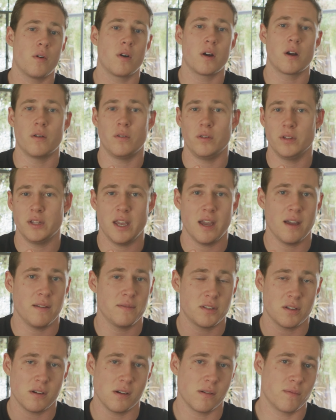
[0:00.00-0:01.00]
or only
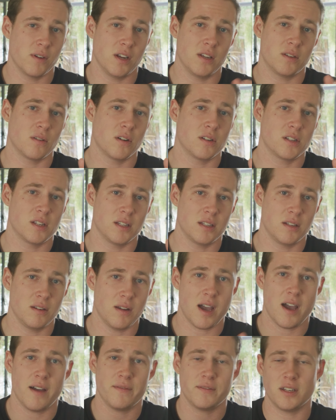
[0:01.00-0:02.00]
have certain resources,
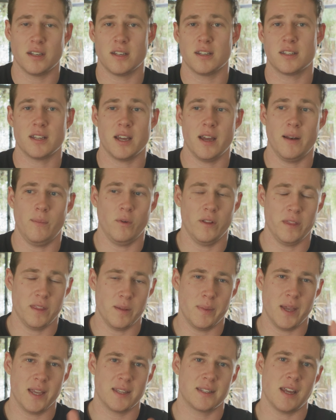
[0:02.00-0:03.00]
you have to decide what
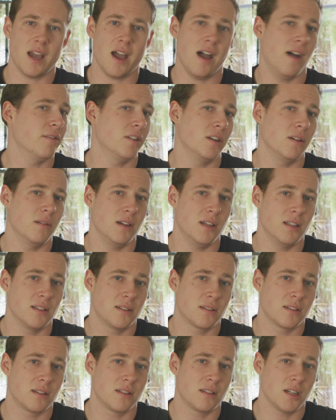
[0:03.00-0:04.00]
the best avenue
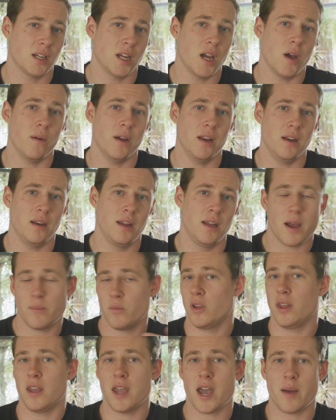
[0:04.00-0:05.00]
is to go in.
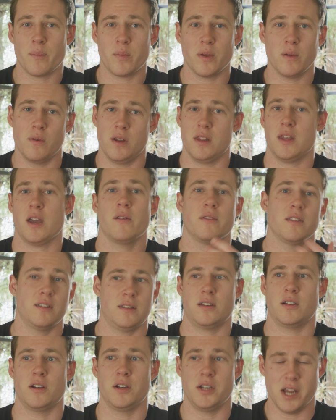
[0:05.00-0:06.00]
I'm really happy with how
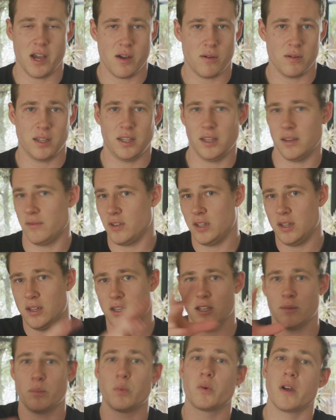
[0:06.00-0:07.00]
this turned out,
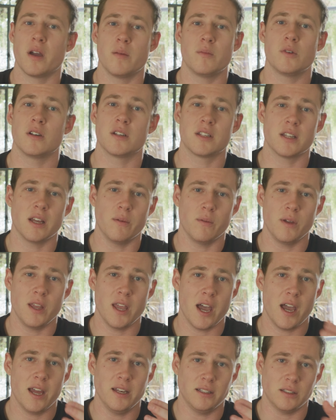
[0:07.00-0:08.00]
given the parameters that
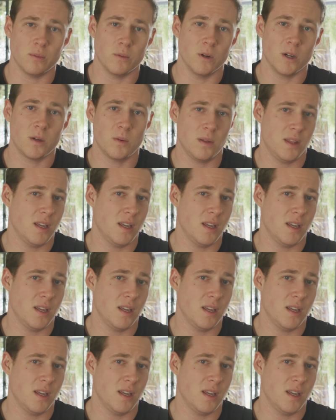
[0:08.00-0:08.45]
we had to work